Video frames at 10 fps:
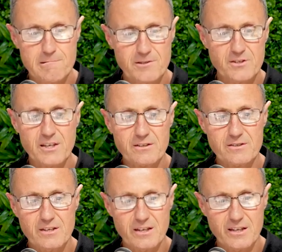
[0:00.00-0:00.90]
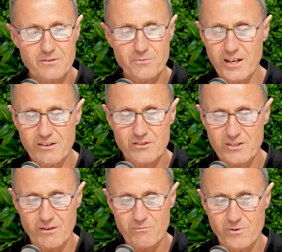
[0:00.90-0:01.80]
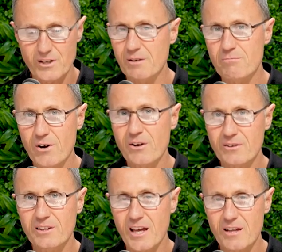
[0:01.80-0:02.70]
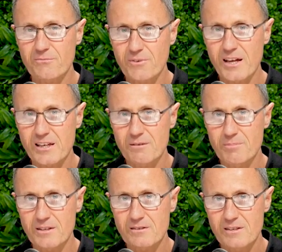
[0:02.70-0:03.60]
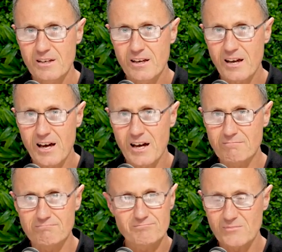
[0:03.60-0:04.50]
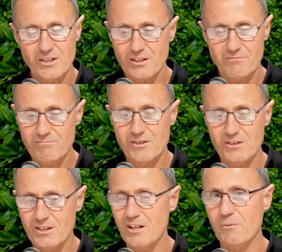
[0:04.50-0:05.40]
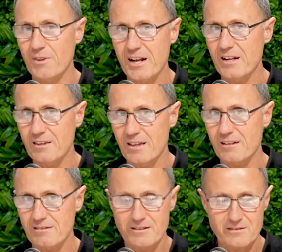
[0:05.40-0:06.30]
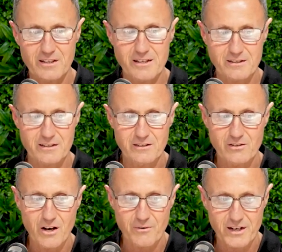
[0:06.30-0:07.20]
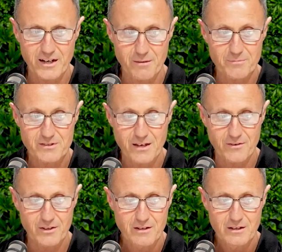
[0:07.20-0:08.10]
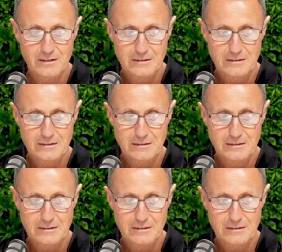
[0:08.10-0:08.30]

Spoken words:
Six is where you just get really broken down, flaky bits. You don't want that either. That's classically diarrhea. Now number seven,